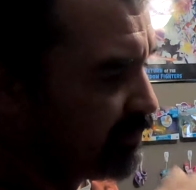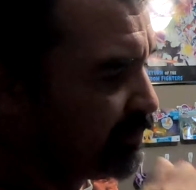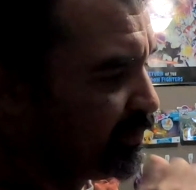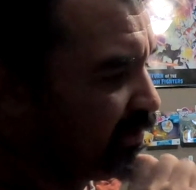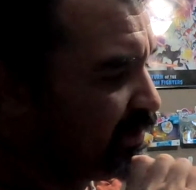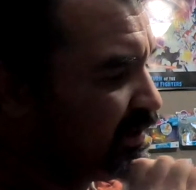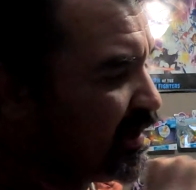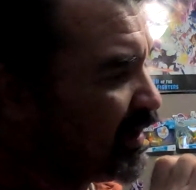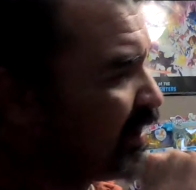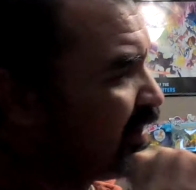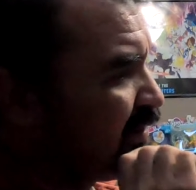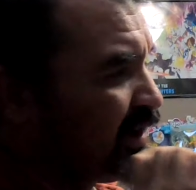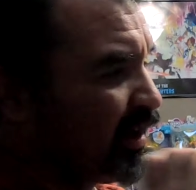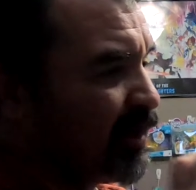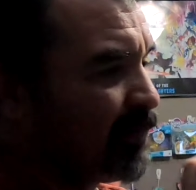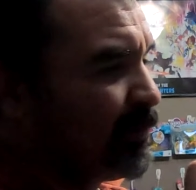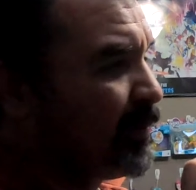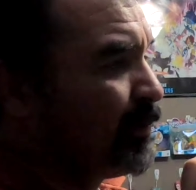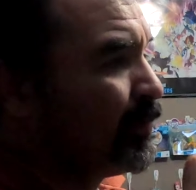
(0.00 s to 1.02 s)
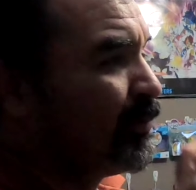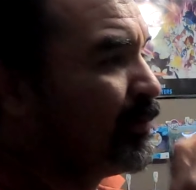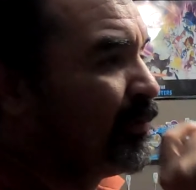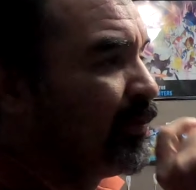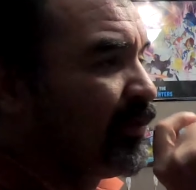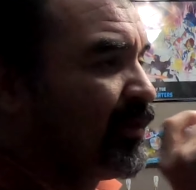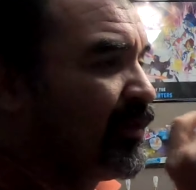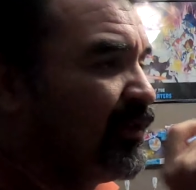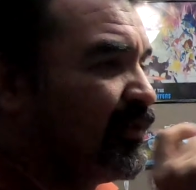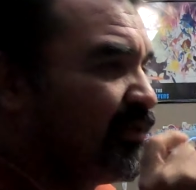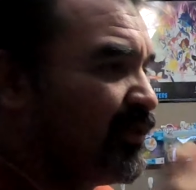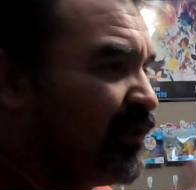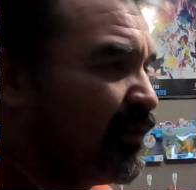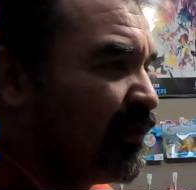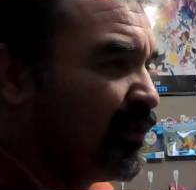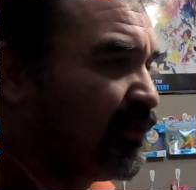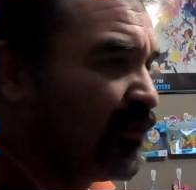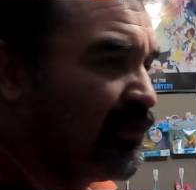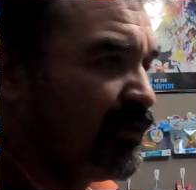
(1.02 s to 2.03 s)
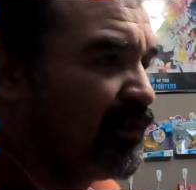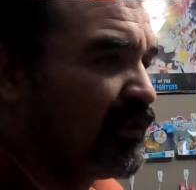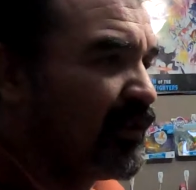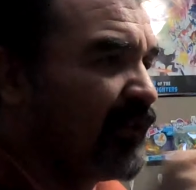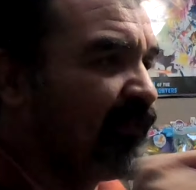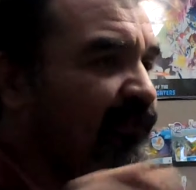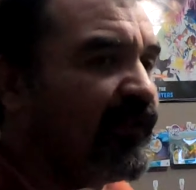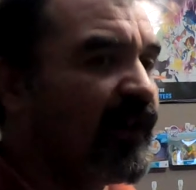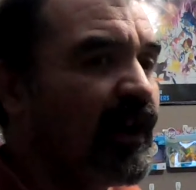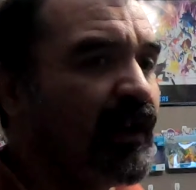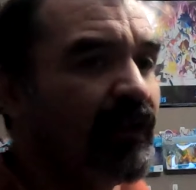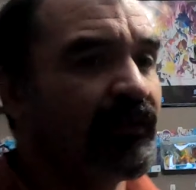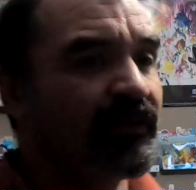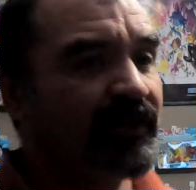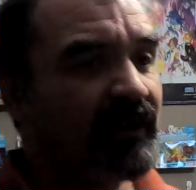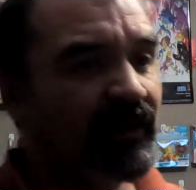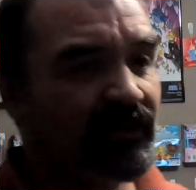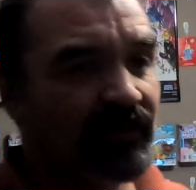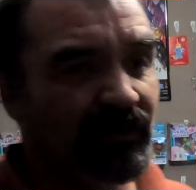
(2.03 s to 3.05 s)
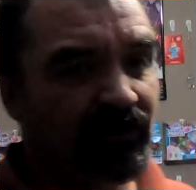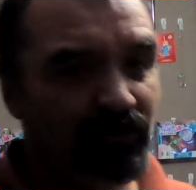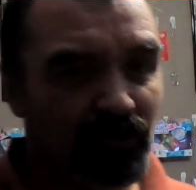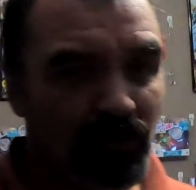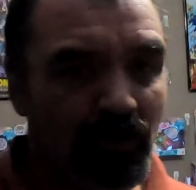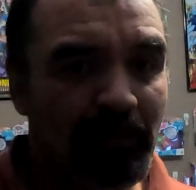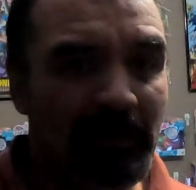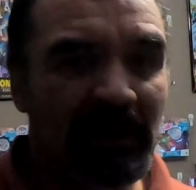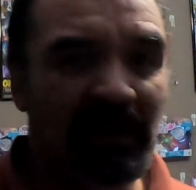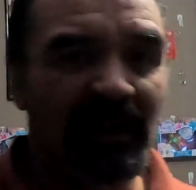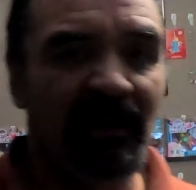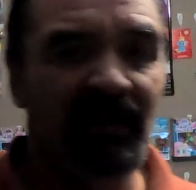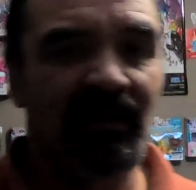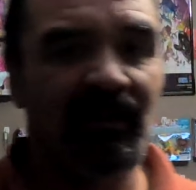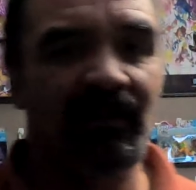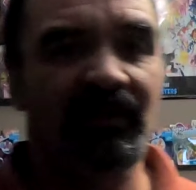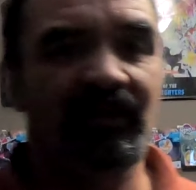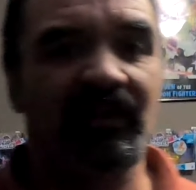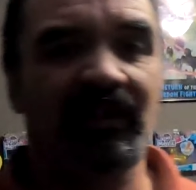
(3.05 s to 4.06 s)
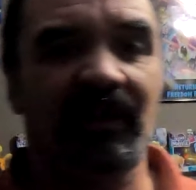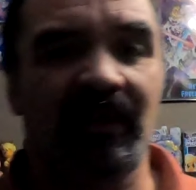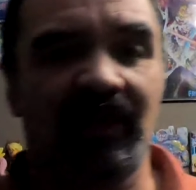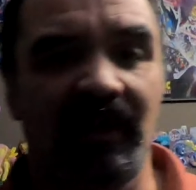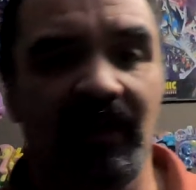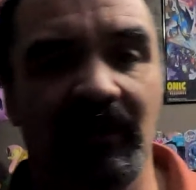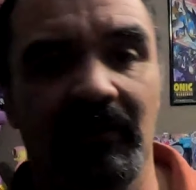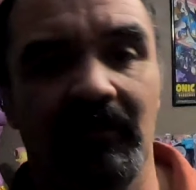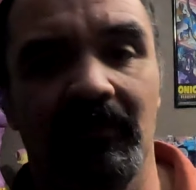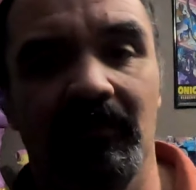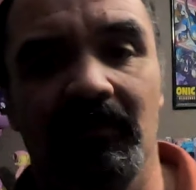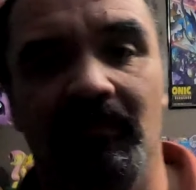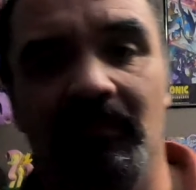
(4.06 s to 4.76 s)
But yeah, a lot of people would consider the year that follows as the true beginning of the decade.